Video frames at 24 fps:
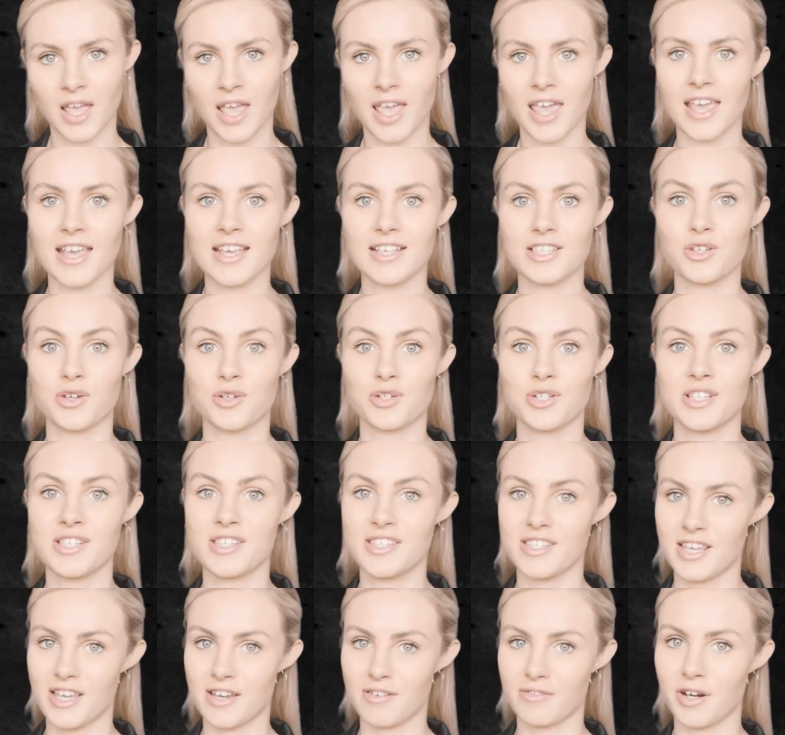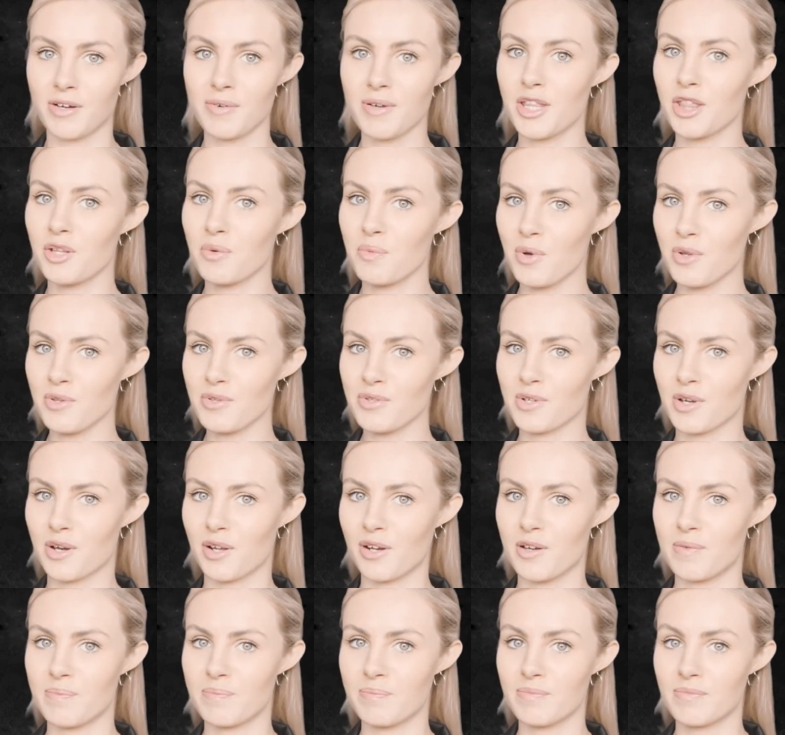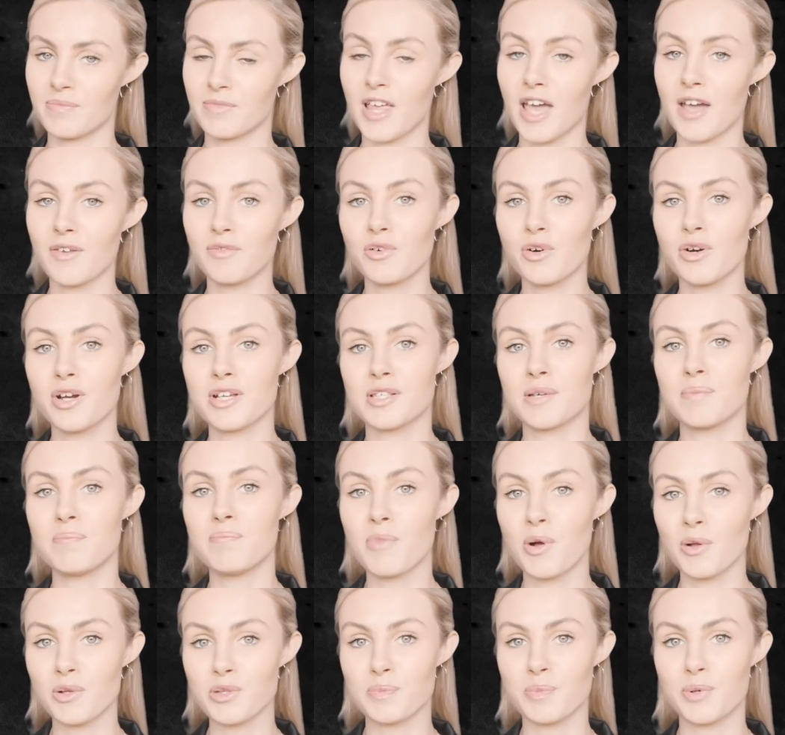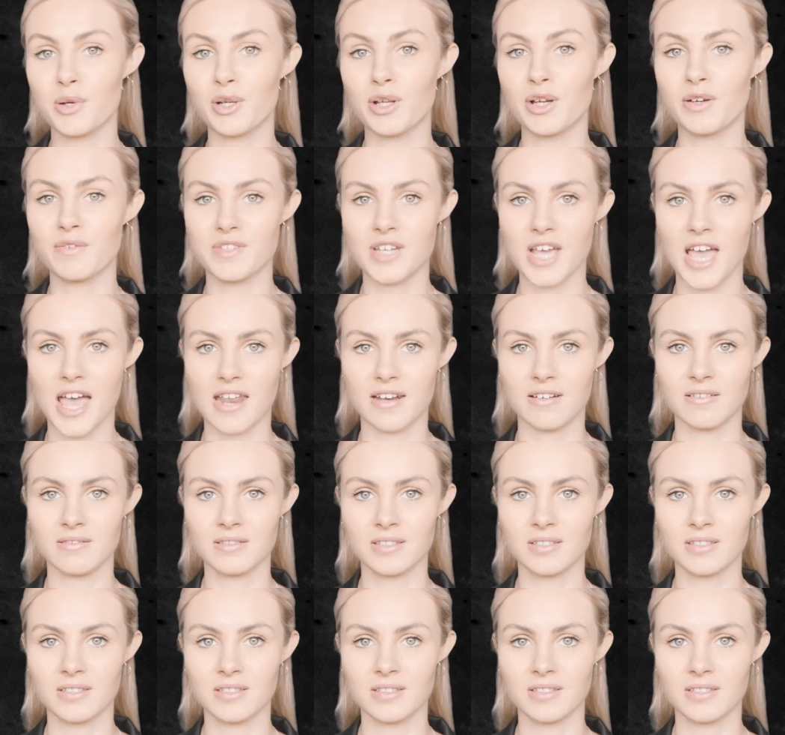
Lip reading: It's got a 0 in the ones column, therefore is a multiple of 10.